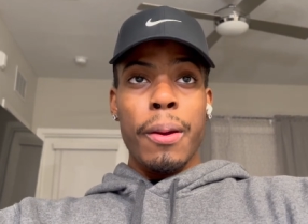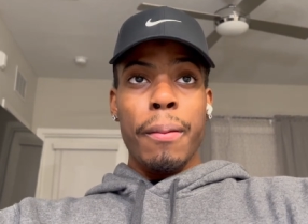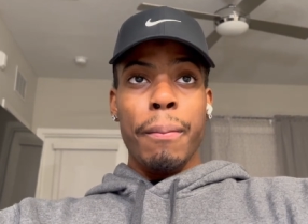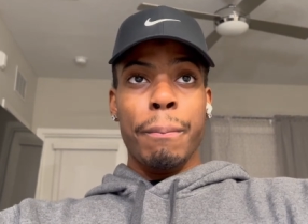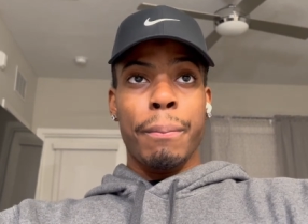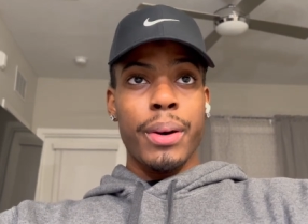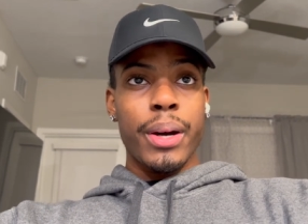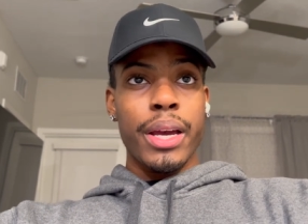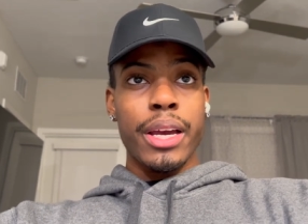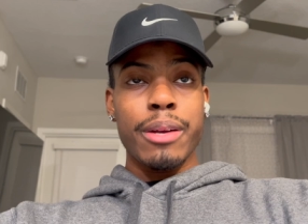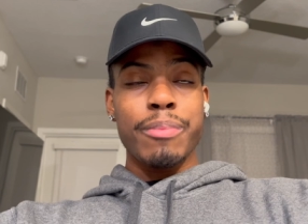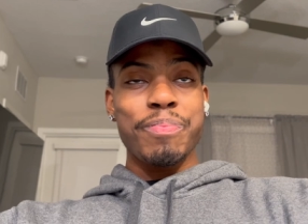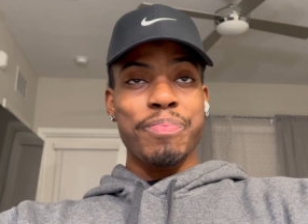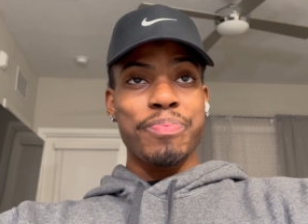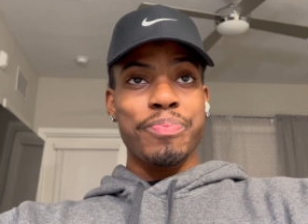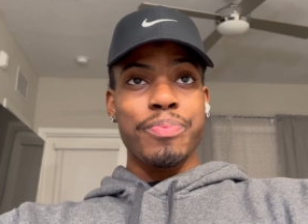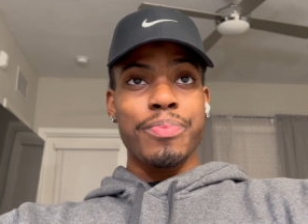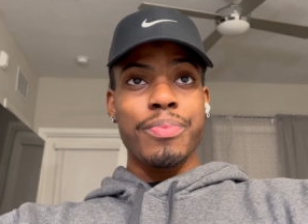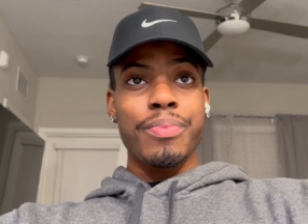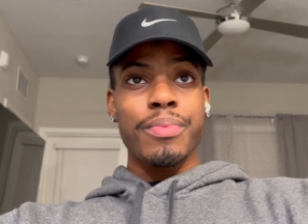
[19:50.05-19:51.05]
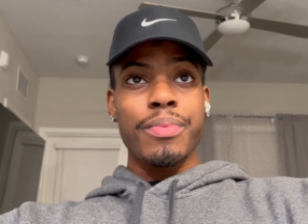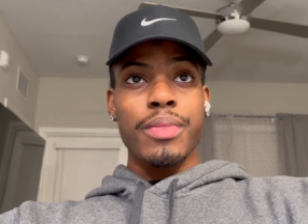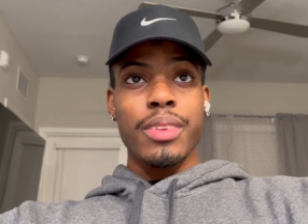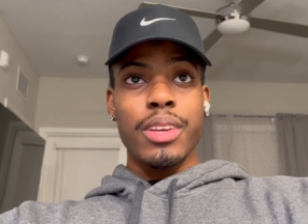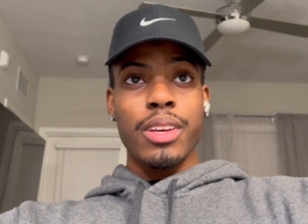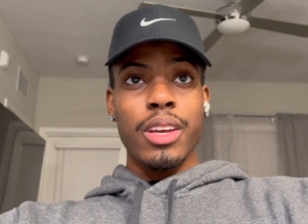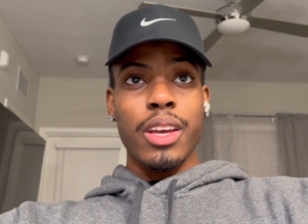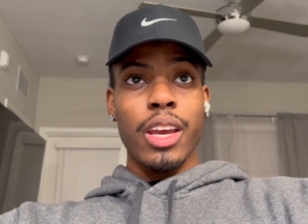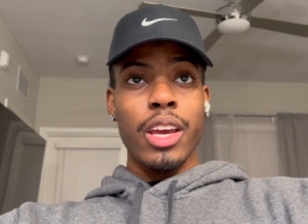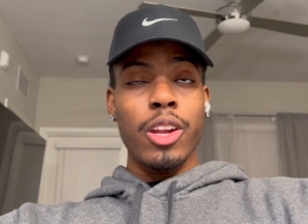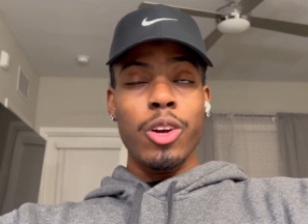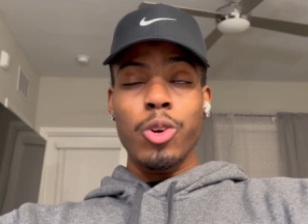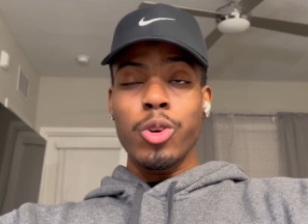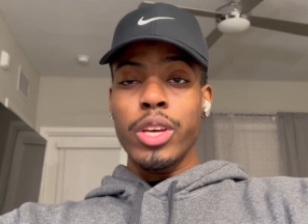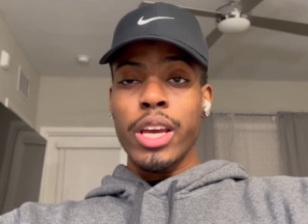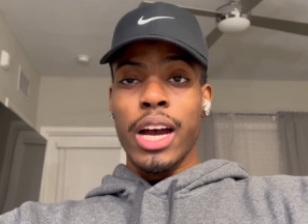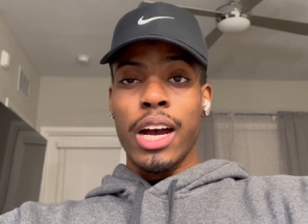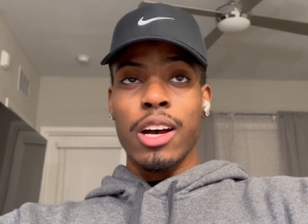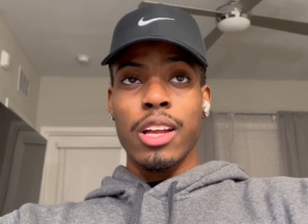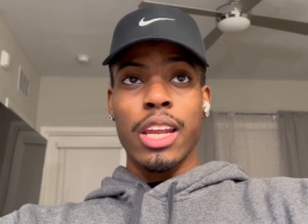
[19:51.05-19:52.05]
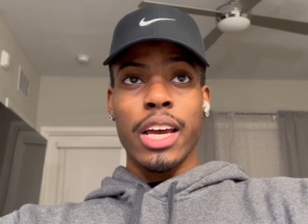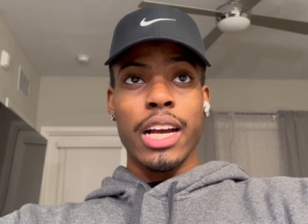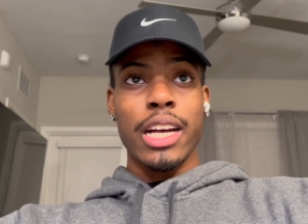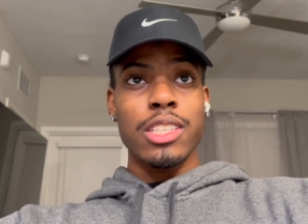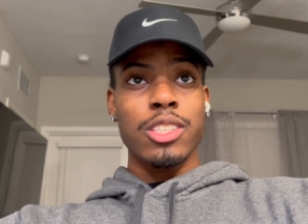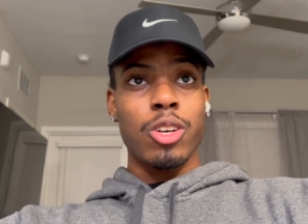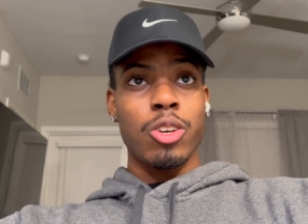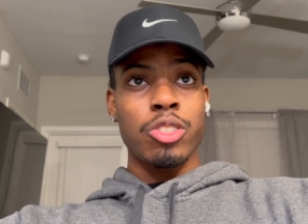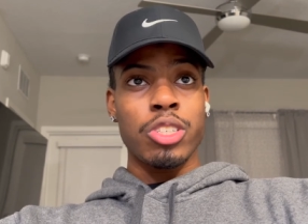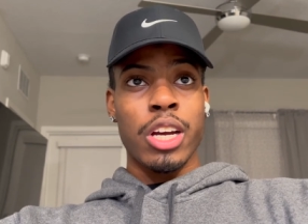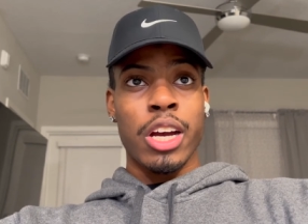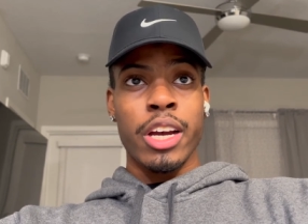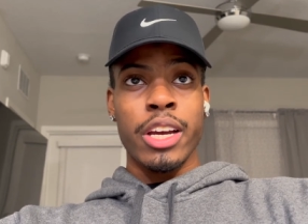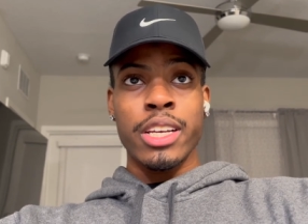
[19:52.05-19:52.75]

But anywho, y'all, like I told y'all,